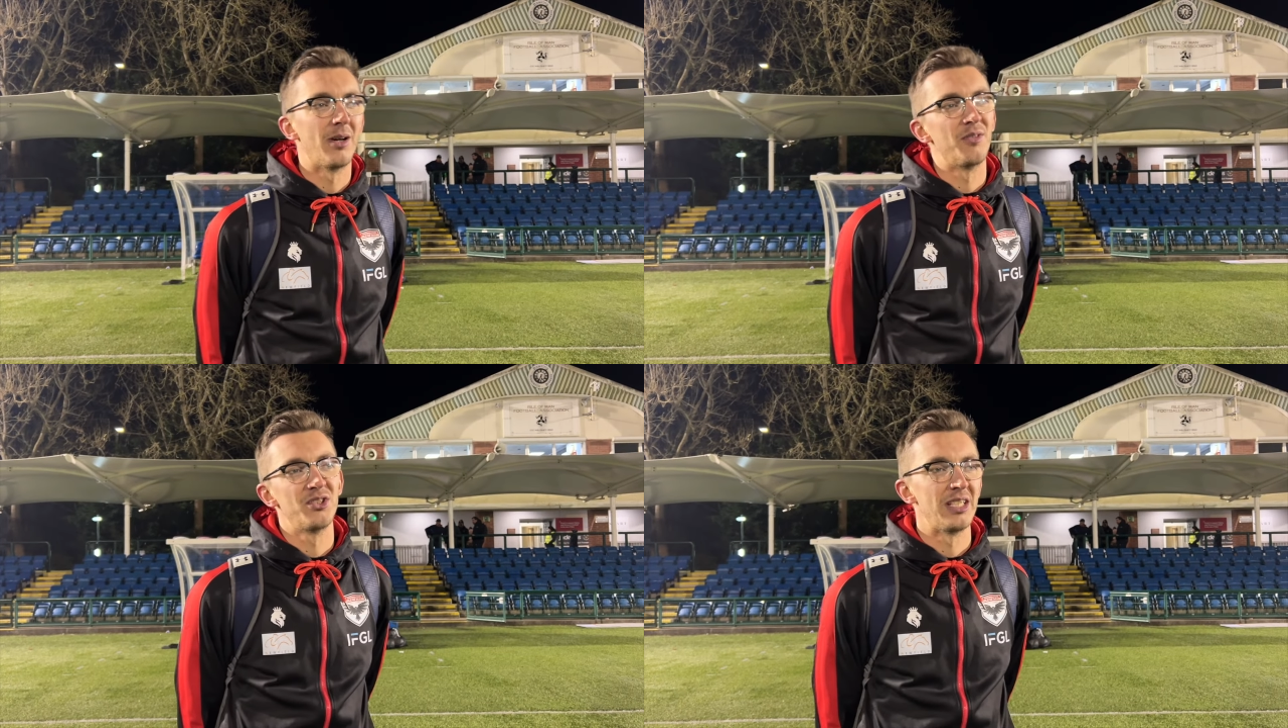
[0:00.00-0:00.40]

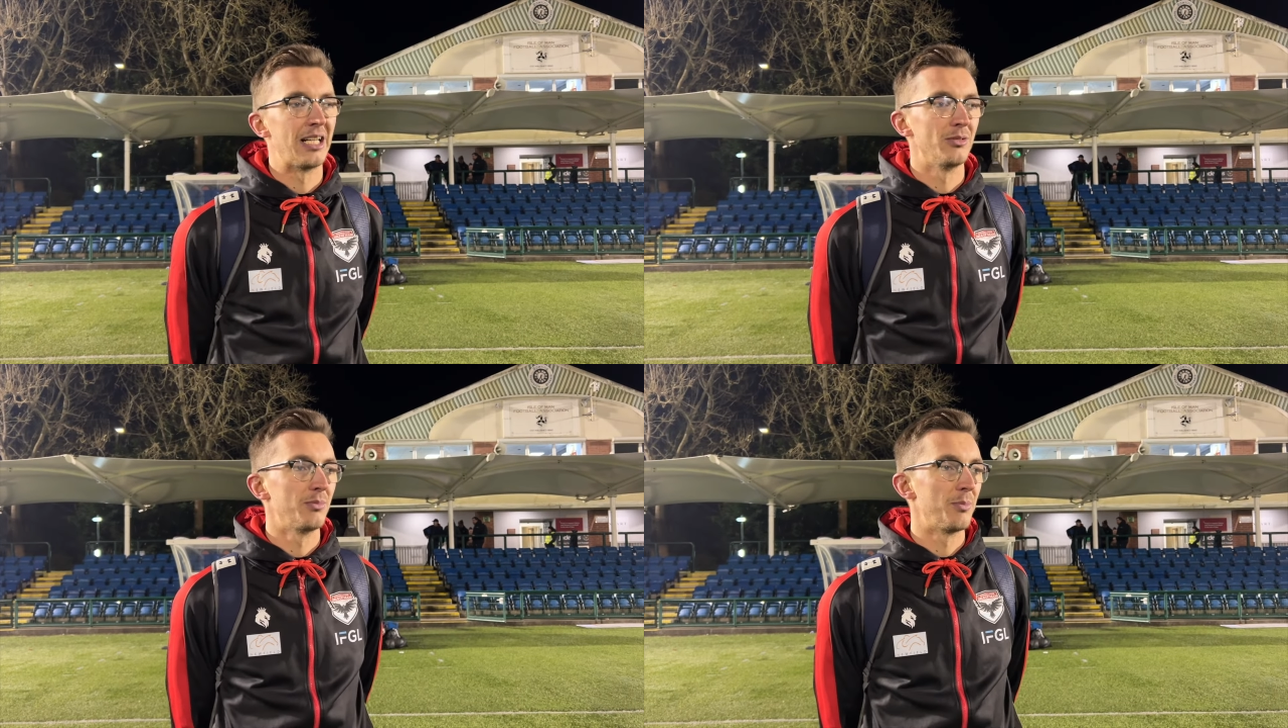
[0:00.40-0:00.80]
Obviously, I
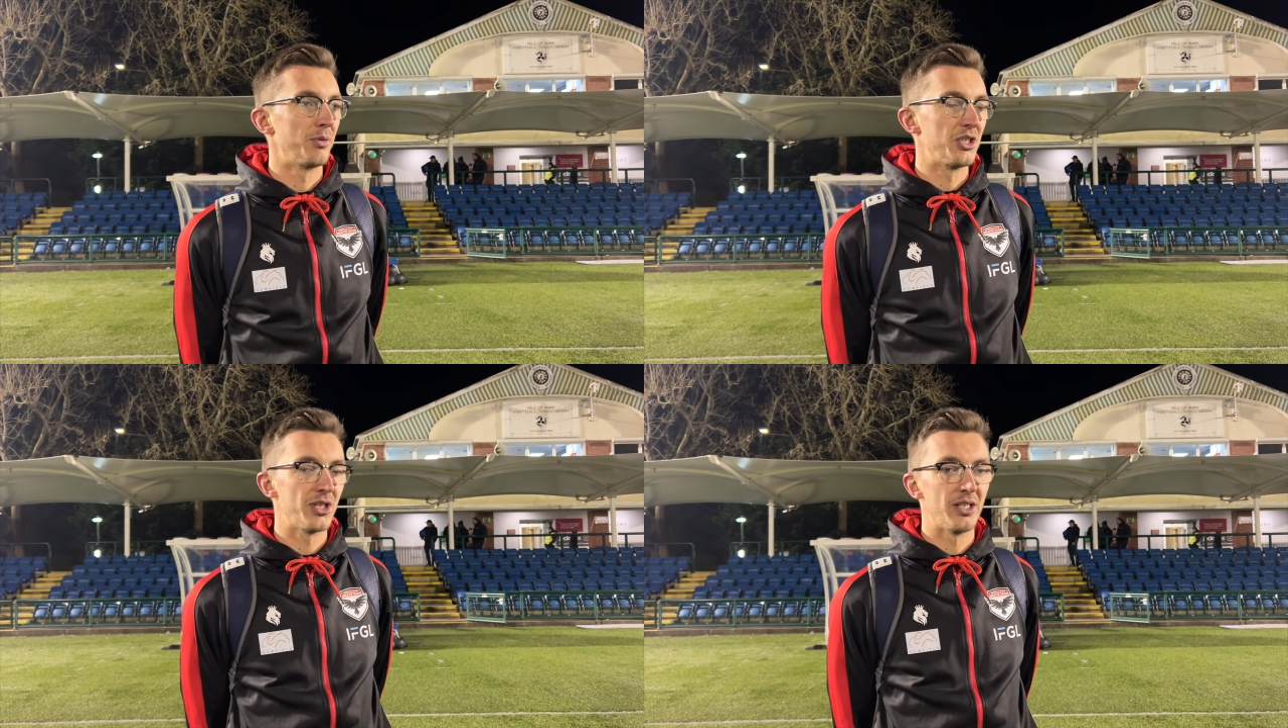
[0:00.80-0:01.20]

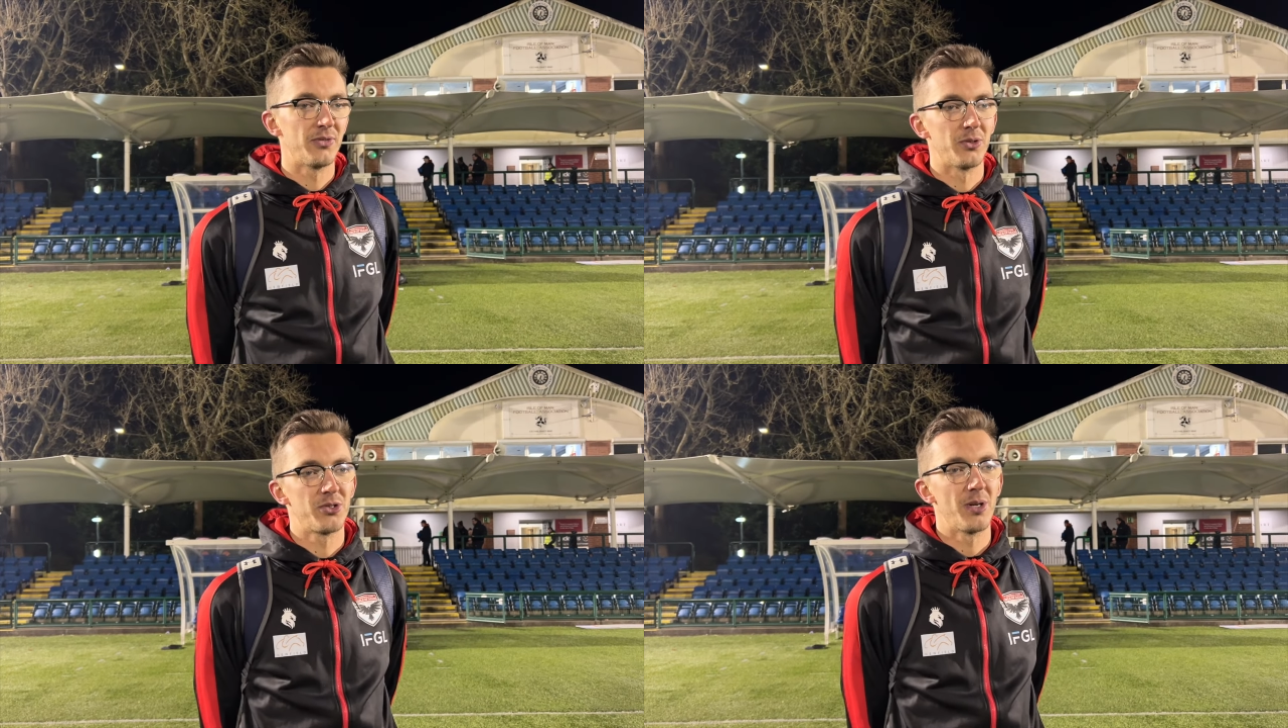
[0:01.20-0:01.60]
appreciate his
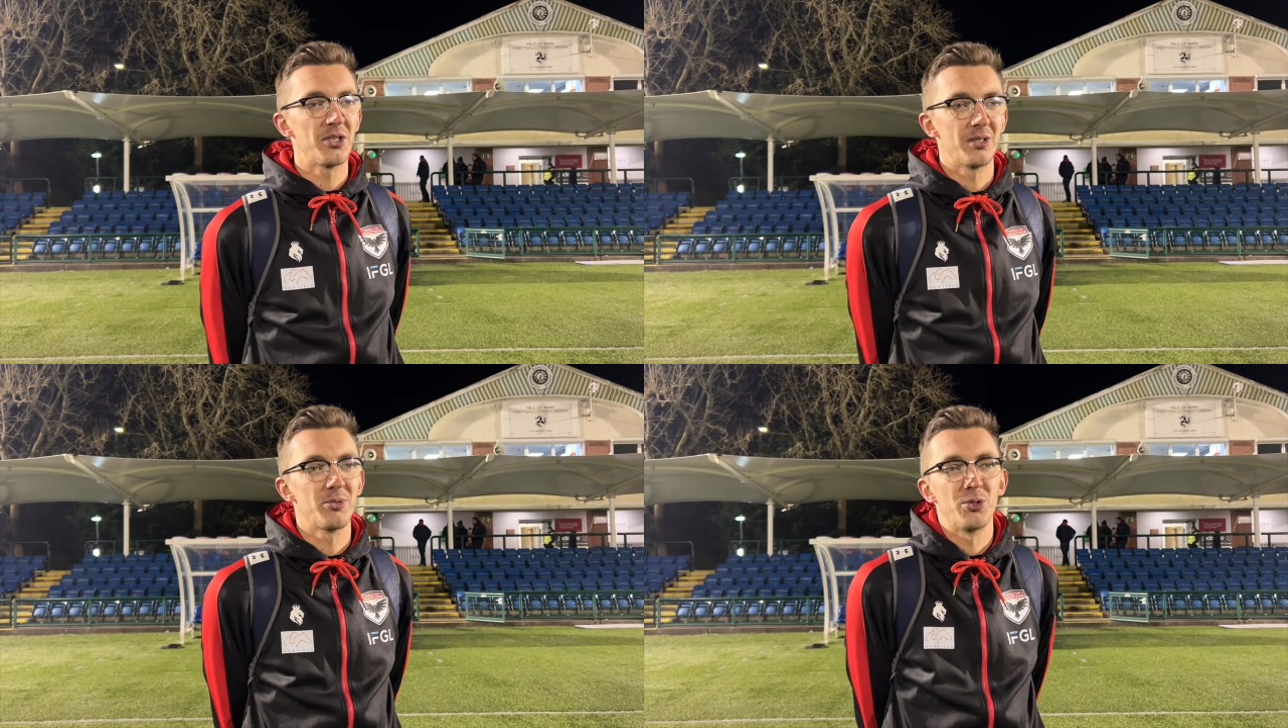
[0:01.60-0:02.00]

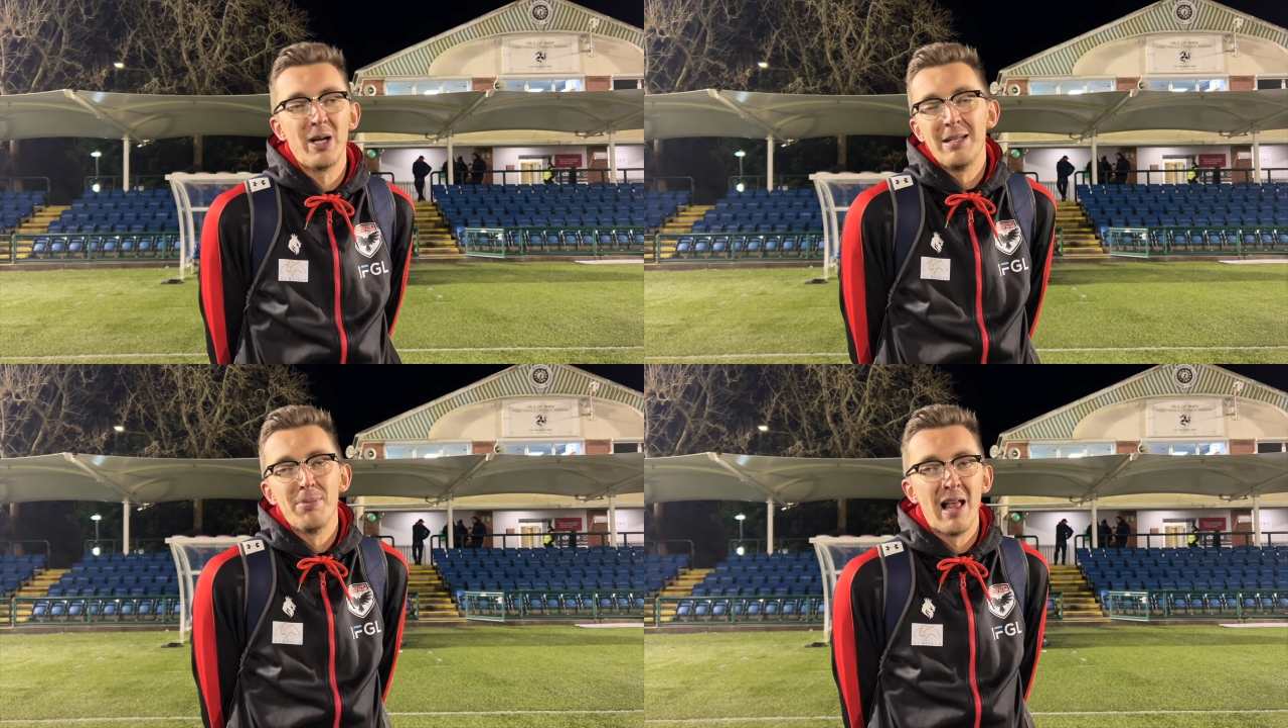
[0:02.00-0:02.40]
frustration. I'm sure
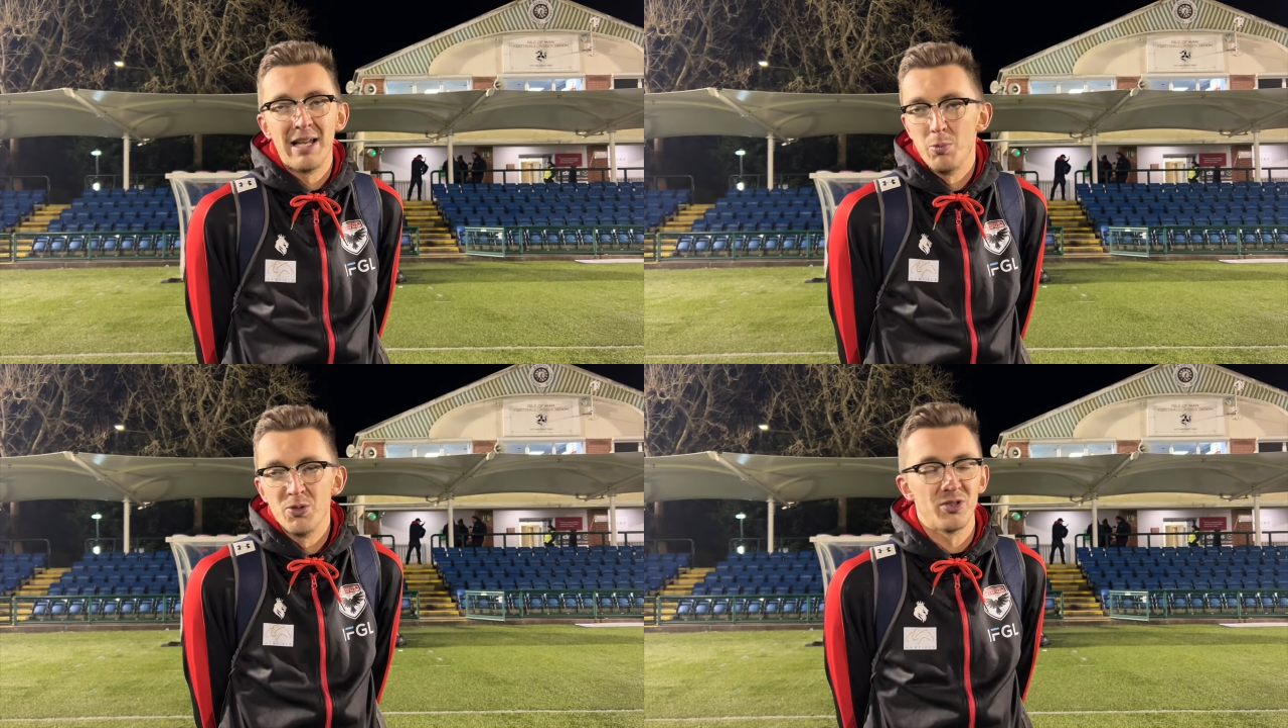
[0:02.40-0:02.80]
any
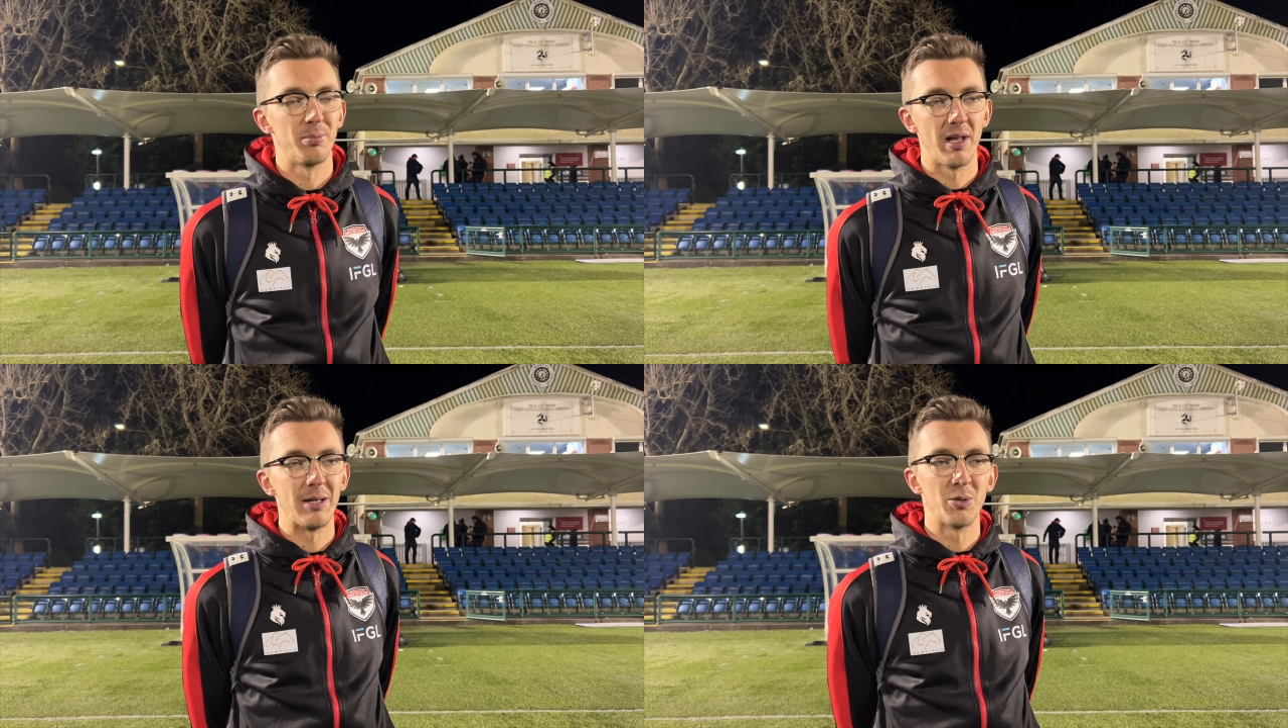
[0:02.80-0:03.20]
lad wants to
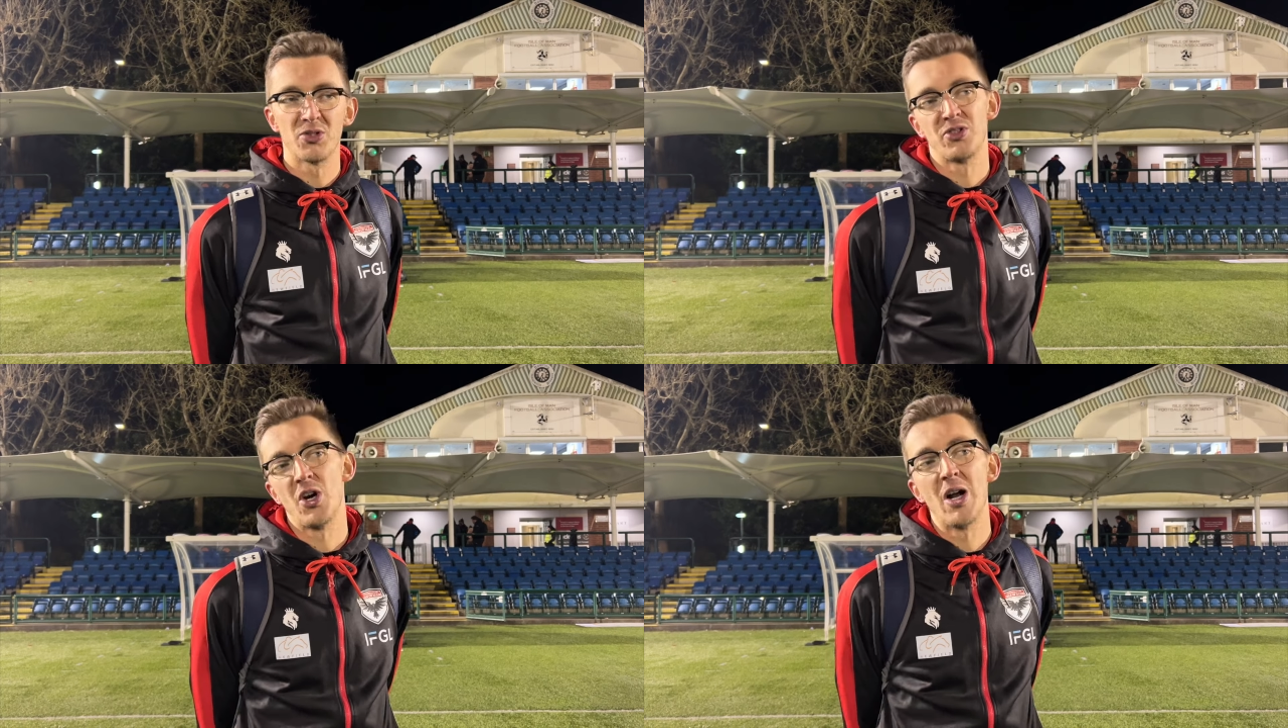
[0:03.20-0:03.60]
play, wants
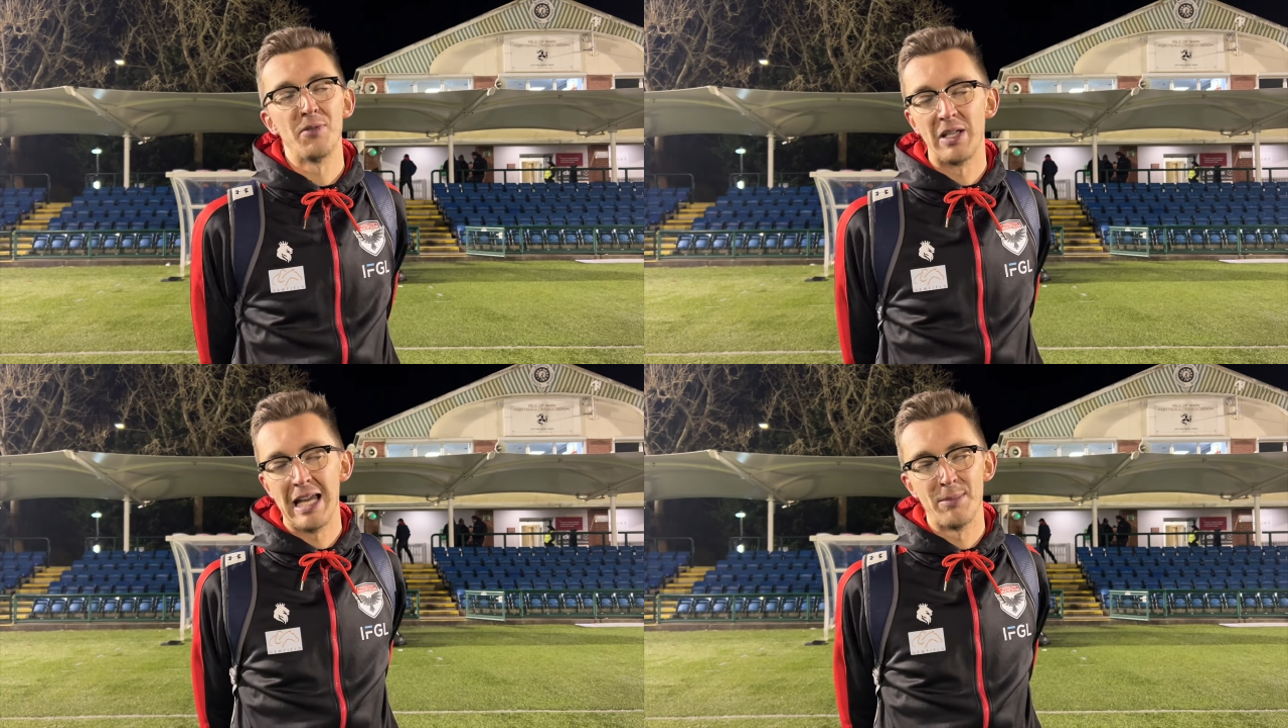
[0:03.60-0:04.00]
to start
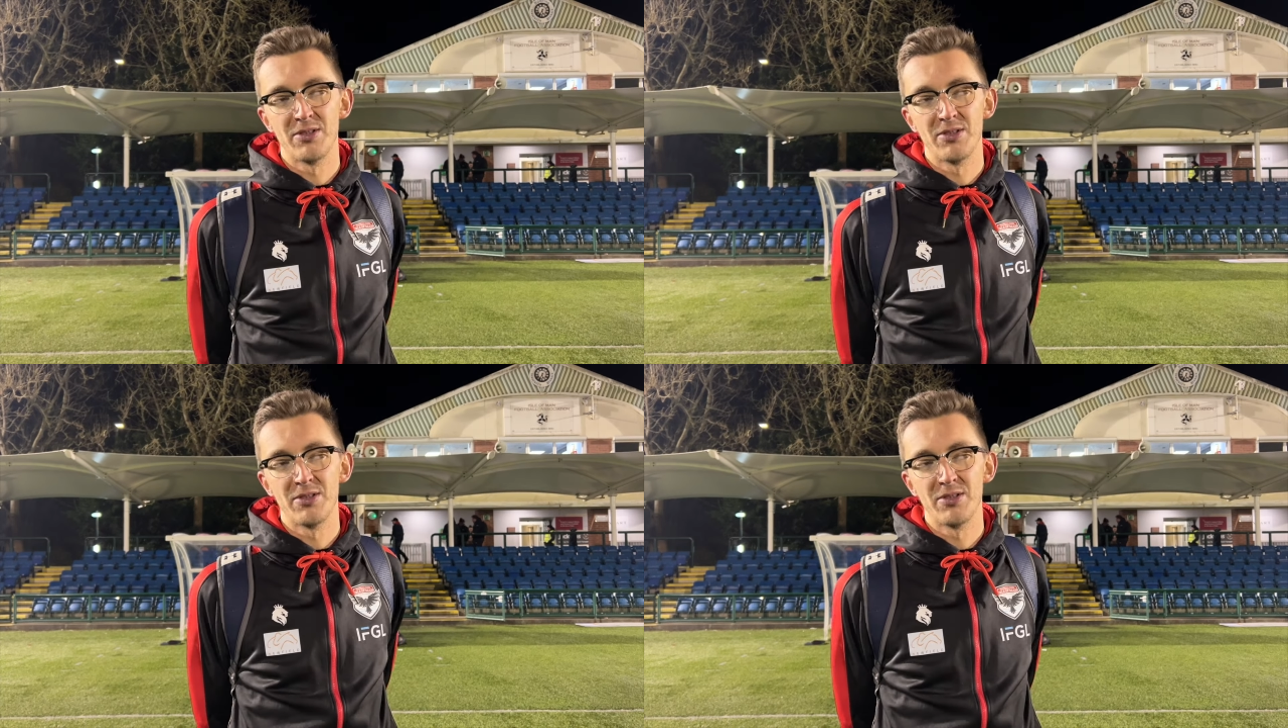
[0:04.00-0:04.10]
every game.